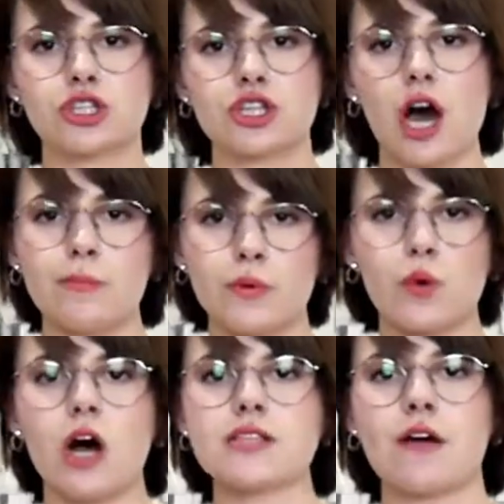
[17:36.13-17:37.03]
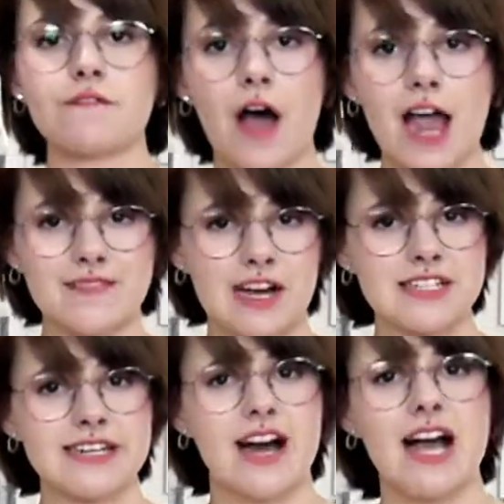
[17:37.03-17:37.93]
The top was five
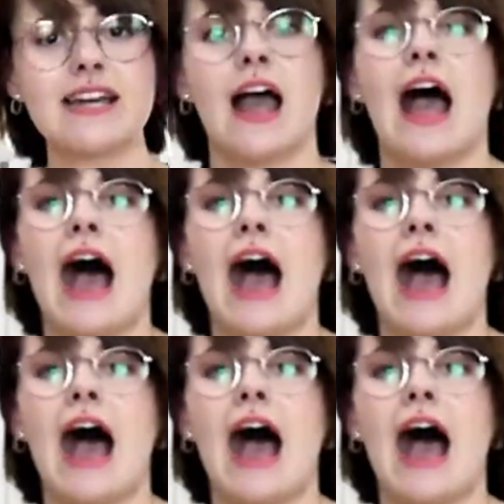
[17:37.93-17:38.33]
ninety-nine